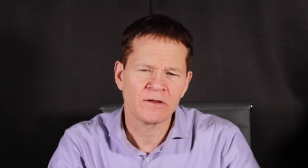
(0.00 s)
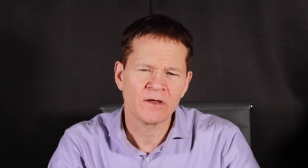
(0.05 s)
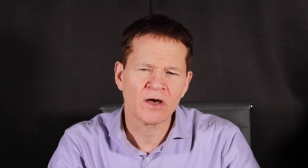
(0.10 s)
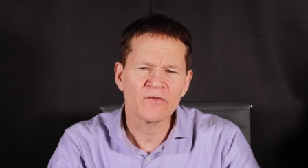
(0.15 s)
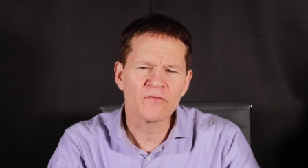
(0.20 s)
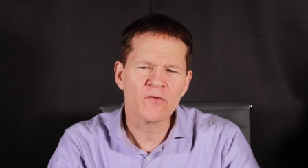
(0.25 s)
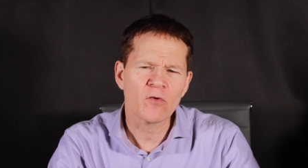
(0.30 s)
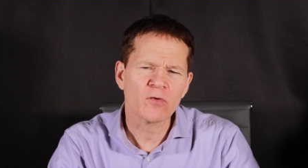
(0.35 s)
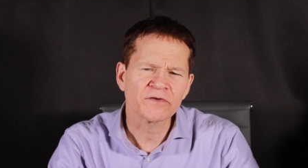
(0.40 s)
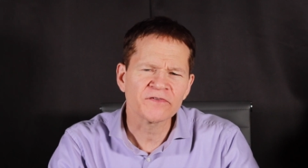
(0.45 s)

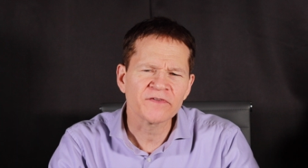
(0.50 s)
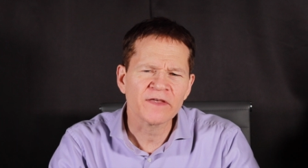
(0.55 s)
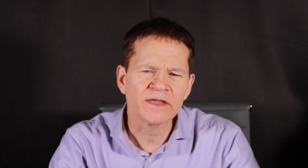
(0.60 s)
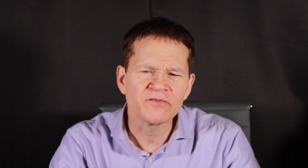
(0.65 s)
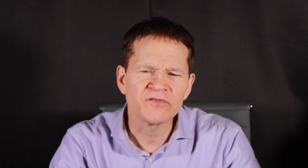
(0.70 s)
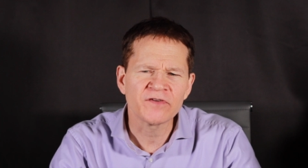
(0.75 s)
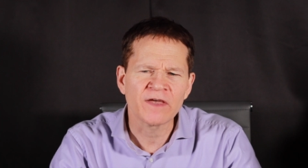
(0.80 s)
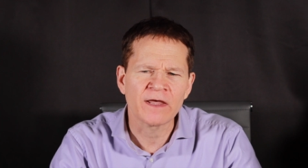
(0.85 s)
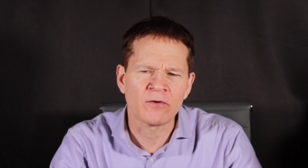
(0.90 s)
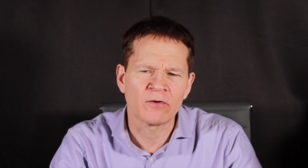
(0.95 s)
Of course, that
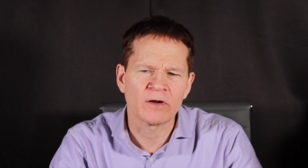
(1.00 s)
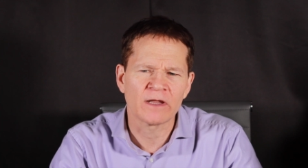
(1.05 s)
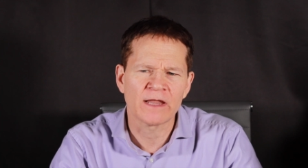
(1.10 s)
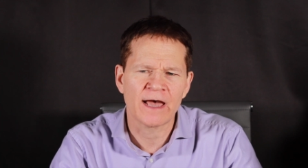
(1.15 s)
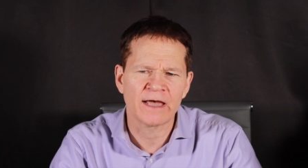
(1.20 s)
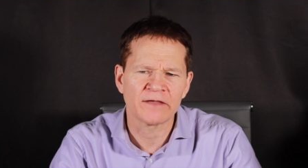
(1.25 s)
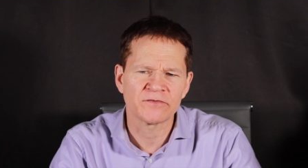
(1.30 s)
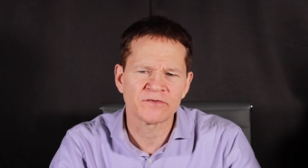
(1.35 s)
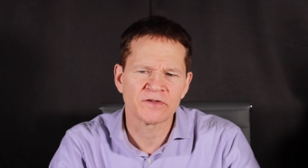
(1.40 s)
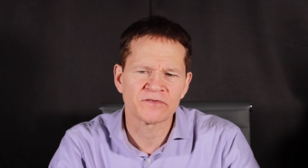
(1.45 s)

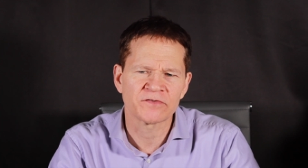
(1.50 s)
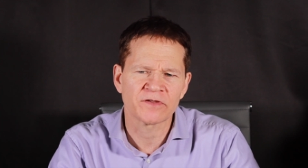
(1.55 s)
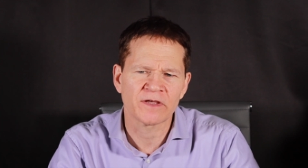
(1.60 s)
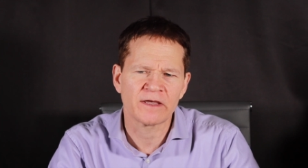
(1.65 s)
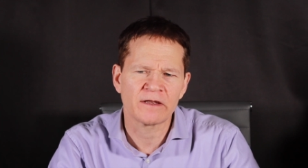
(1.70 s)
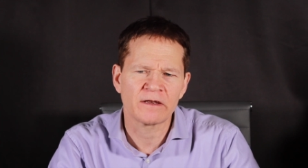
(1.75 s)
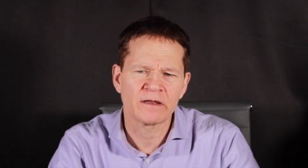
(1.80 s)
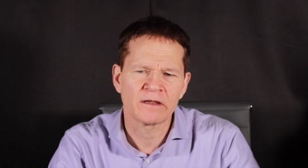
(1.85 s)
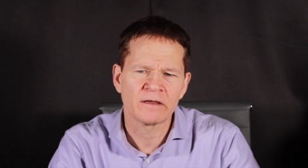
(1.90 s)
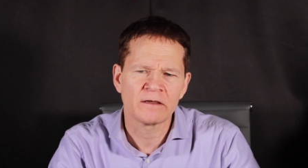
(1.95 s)
generalizes
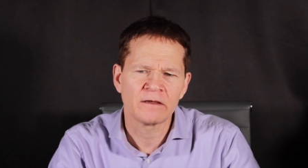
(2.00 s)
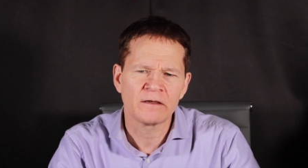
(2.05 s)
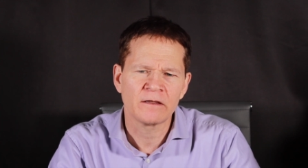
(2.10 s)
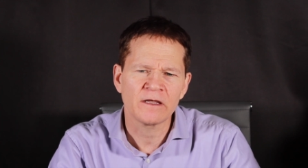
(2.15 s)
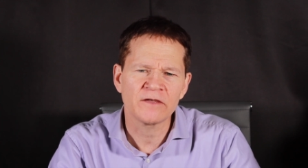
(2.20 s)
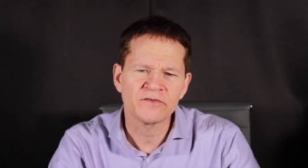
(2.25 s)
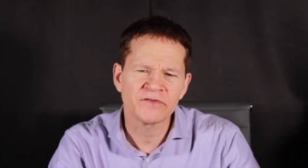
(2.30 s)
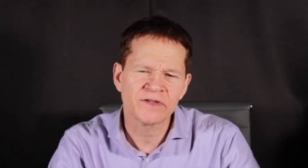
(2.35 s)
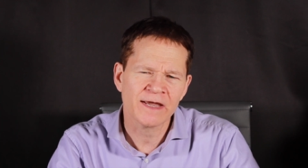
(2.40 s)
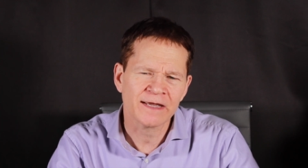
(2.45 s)
it,
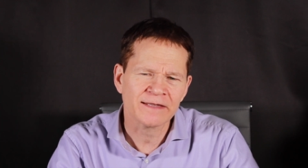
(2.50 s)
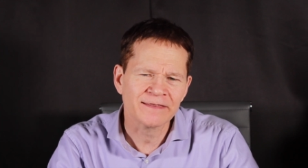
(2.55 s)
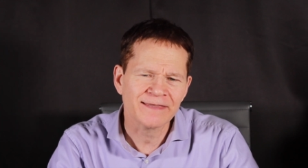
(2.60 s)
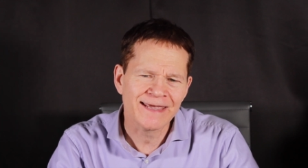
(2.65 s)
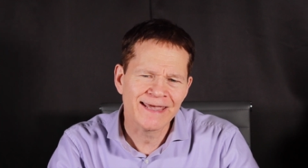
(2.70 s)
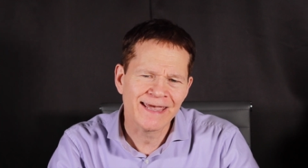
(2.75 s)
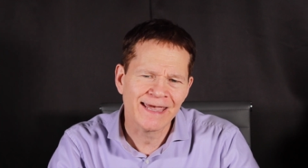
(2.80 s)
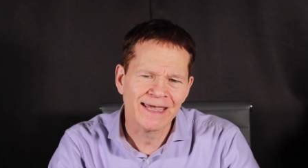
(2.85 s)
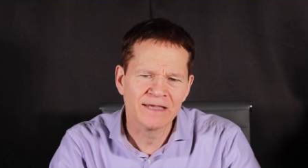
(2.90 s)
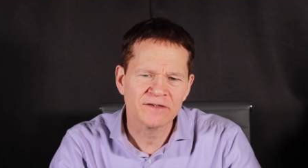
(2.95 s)
is not the
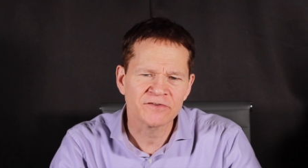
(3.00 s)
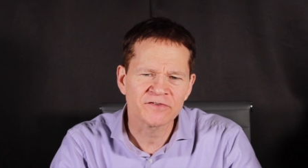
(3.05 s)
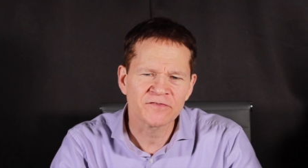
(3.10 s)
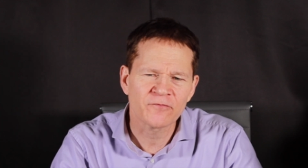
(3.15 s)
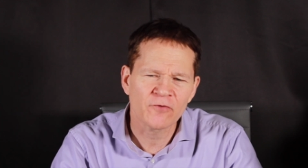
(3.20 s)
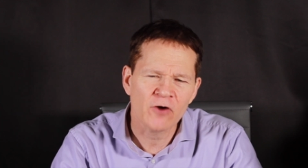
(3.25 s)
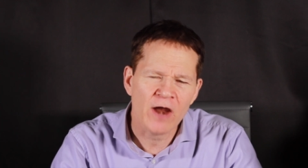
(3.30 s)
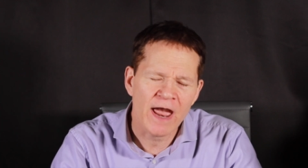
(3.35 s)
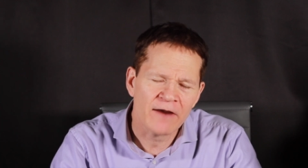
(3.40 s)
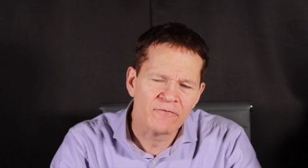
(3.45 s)
case
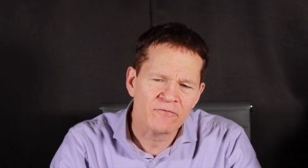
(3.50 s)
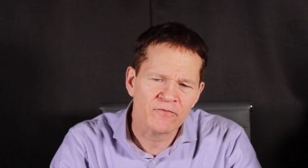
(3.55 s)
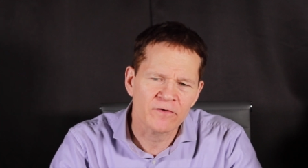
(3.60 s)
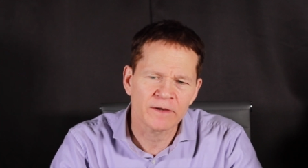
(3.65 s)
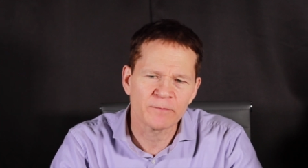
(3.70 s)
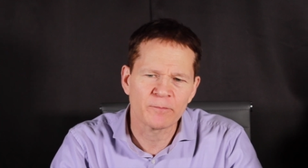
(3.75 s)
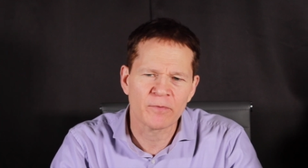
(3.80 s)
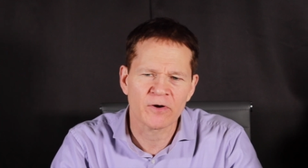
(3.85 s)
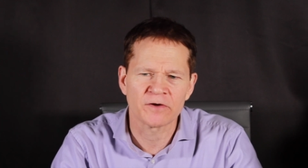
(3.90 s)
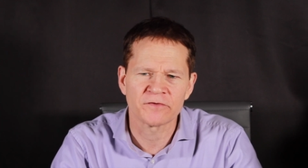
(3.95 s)
for
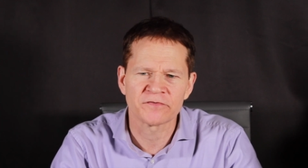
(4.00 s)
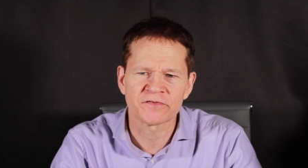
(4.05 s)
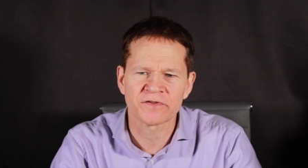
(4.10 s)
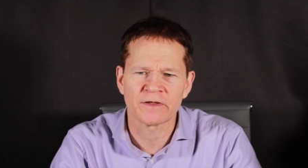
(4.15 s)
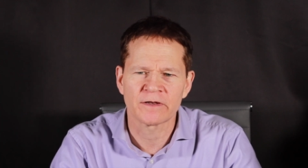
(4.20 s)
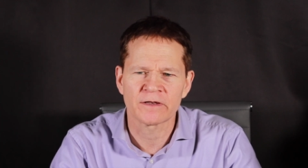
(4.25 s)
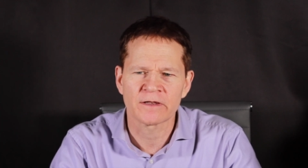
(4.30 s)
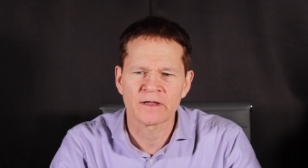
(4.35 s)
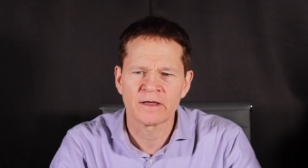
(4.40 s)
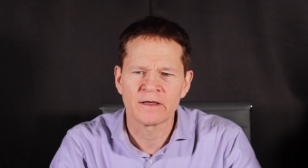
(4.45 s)
every
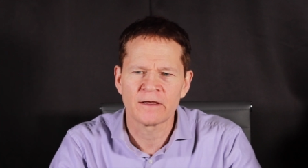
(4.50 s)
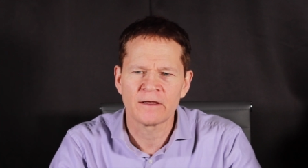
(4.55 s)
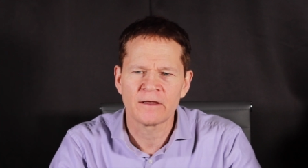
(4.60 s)
person,